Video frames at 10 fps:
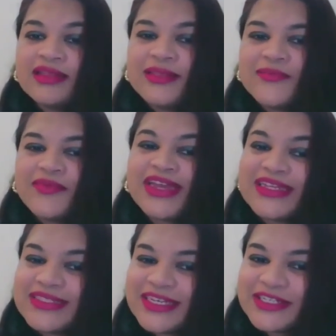the
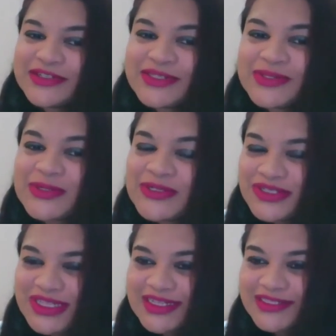mining sector's
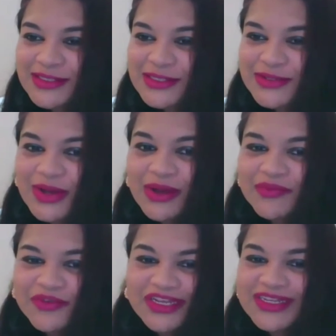social license to
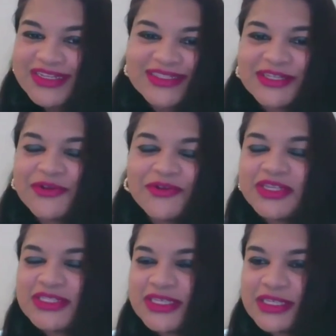operate is
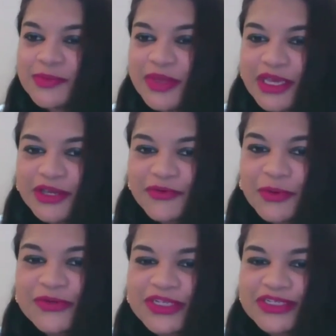increasingly being
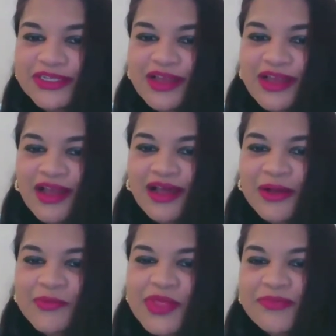eroded
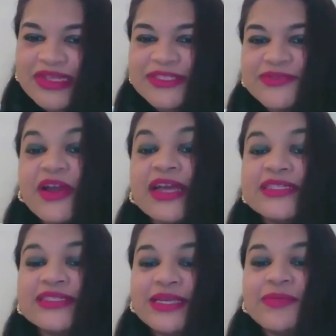amidst
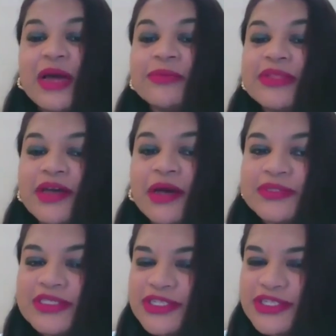rising public
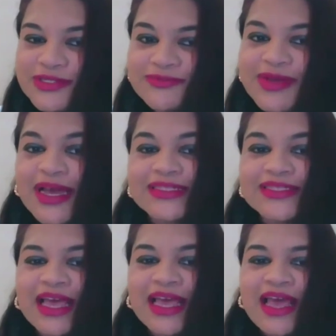opposition to
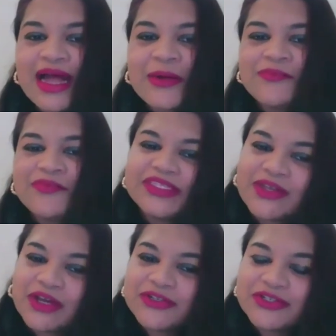mines.
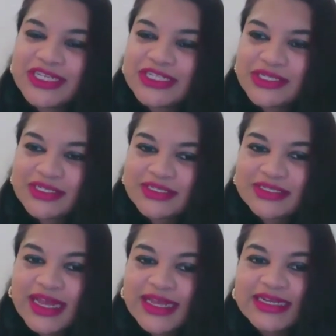This contradiction
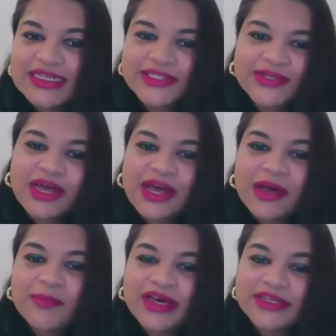is likely to
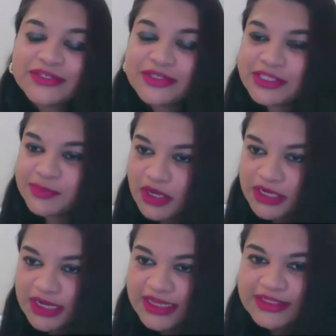come under the
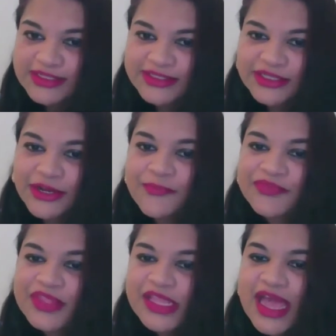spotlight this year
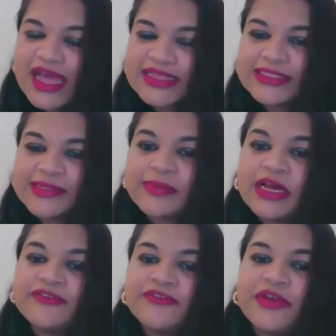as
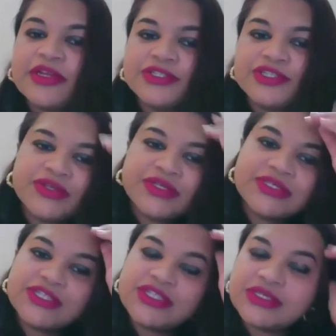demand for energy
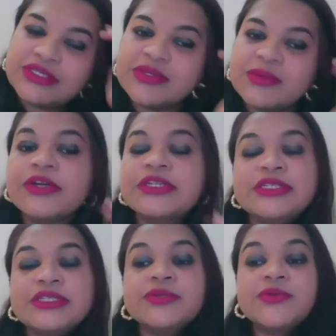transition
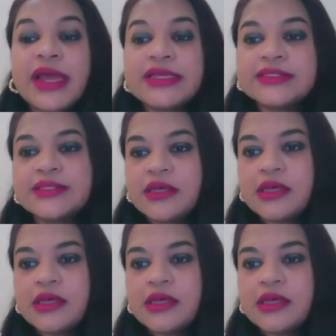commodities rise.